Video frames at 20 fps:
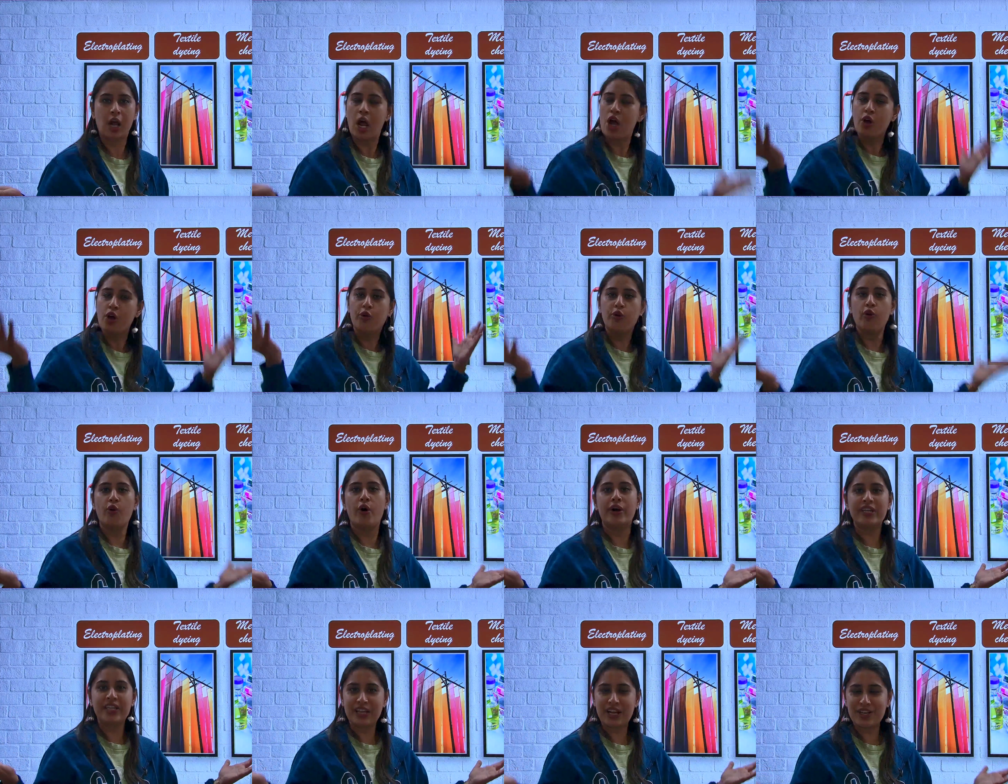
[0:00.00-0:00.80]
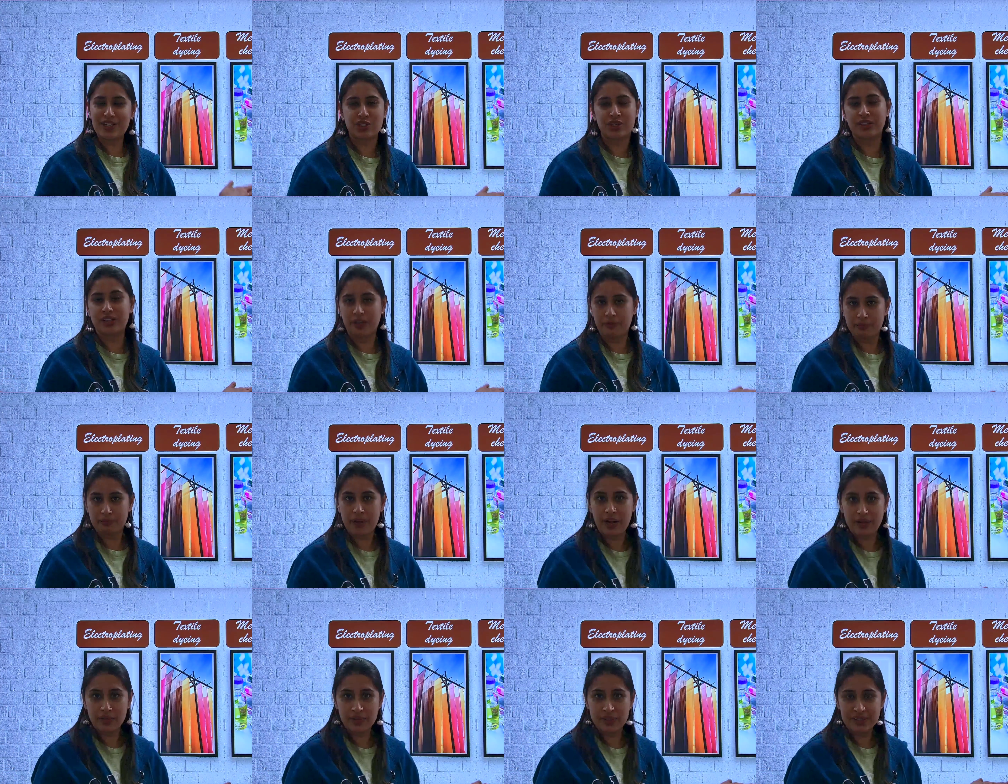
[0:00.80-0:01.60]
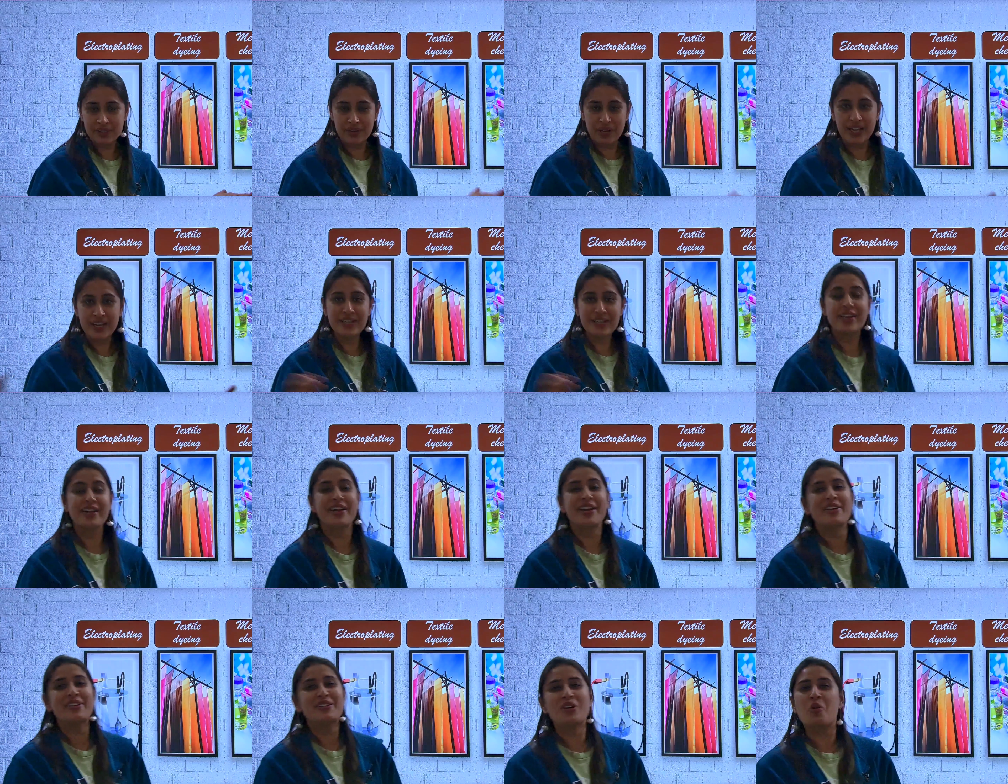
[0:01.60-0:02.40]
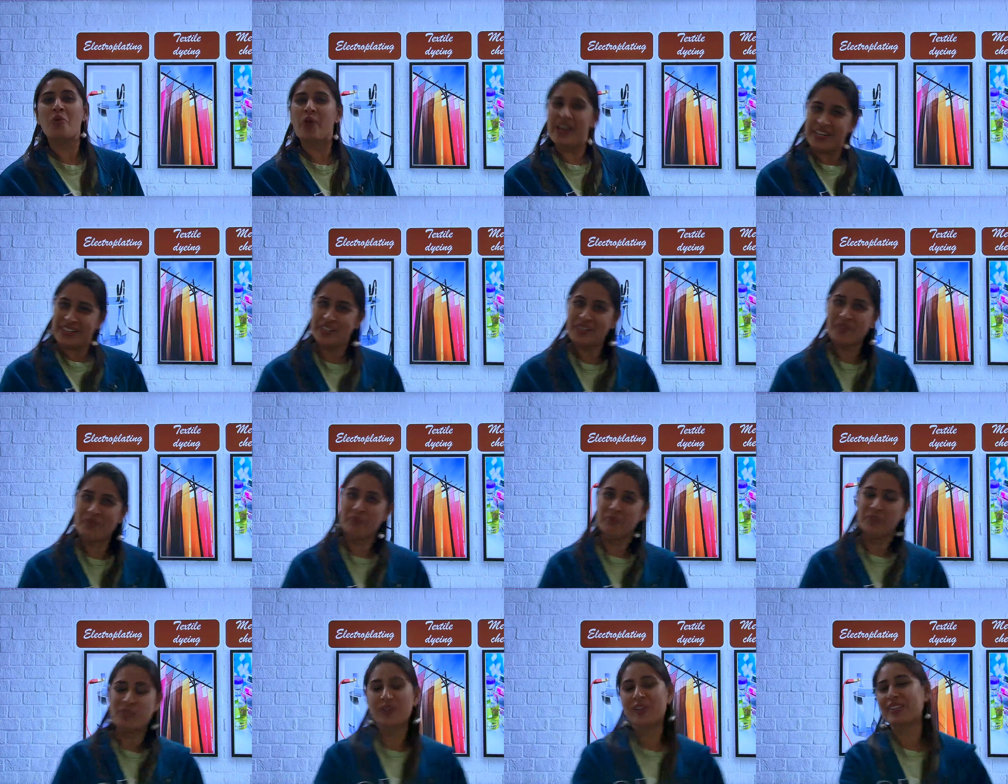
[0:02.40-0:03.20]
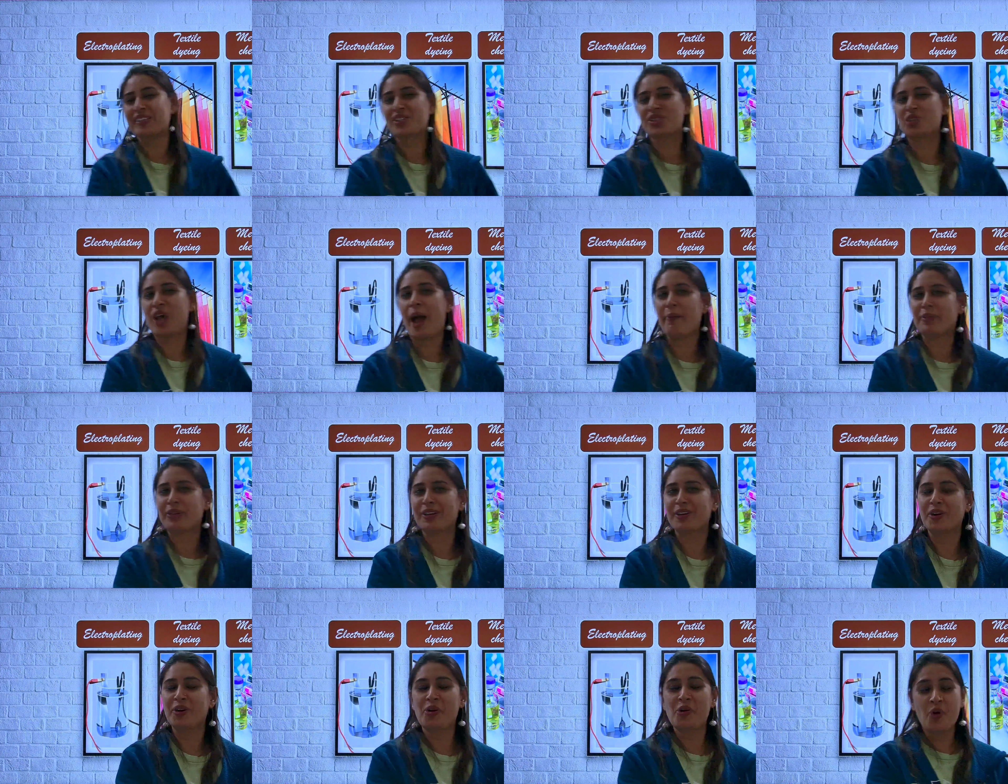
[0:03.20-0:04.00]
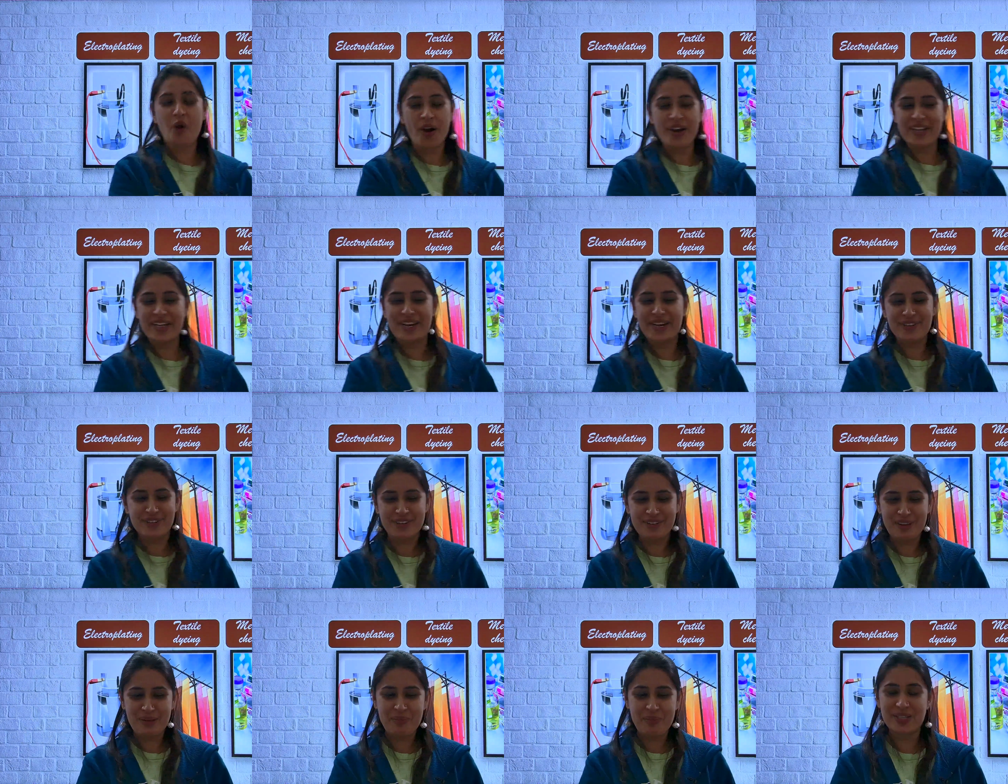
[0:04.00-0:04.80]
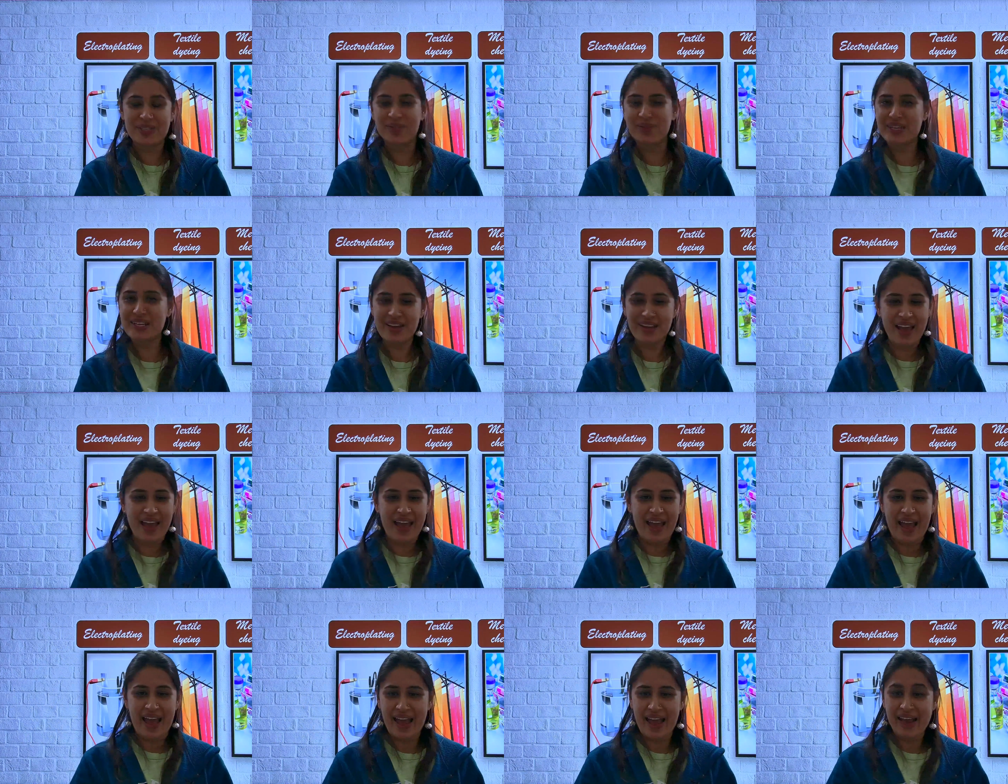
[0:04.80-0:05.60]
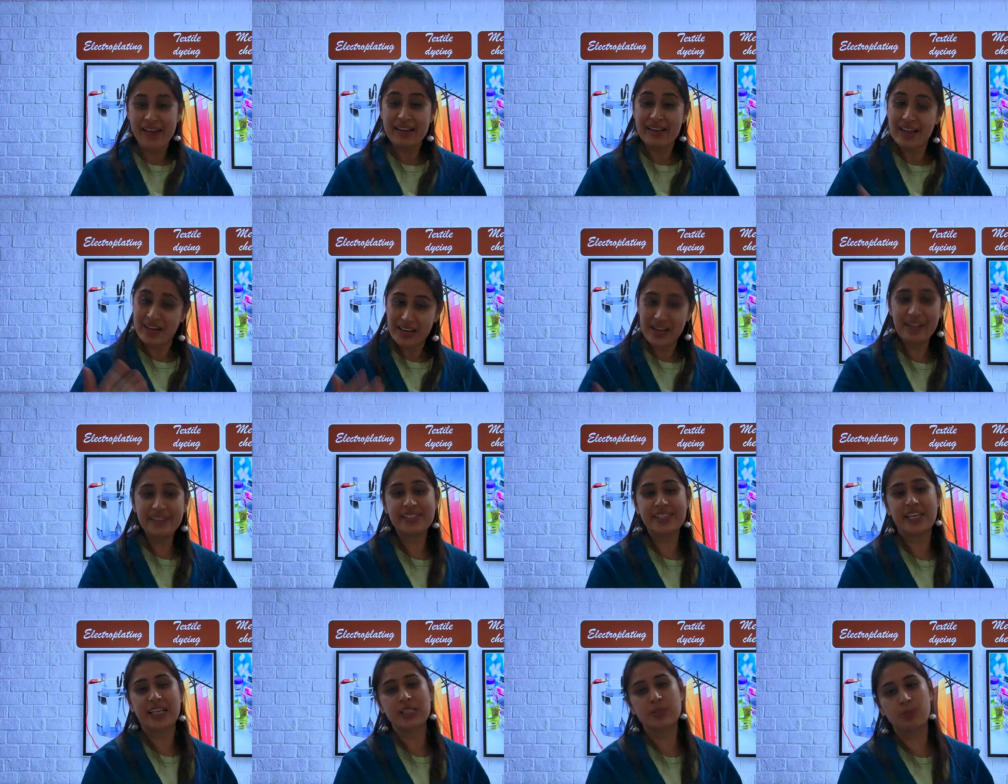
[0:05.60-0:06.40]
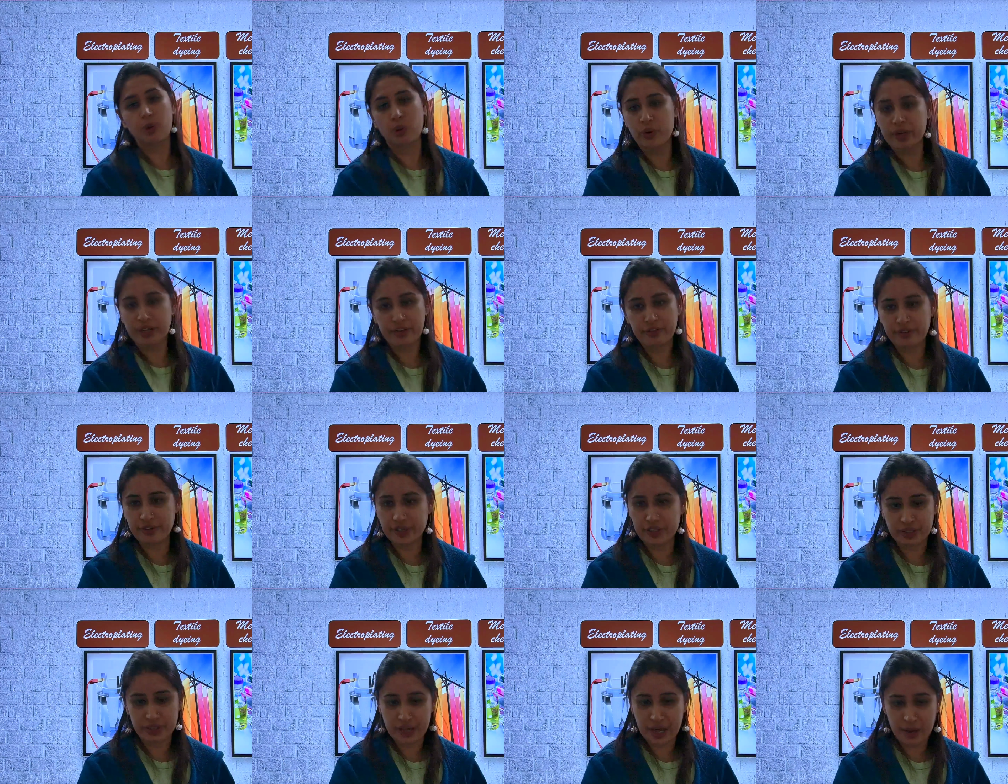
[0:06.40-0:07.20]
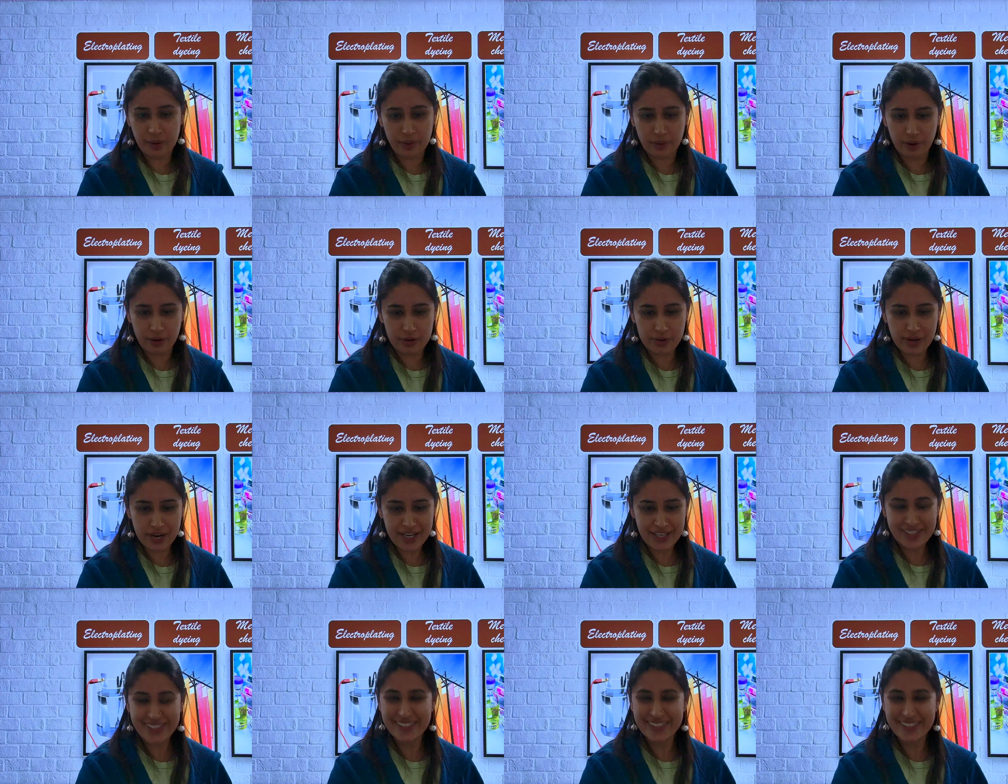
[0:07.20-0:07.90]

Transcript: Coordination compounds, right? So welcome to this chapter, coordination chemistry, and let's explore it further now. All right.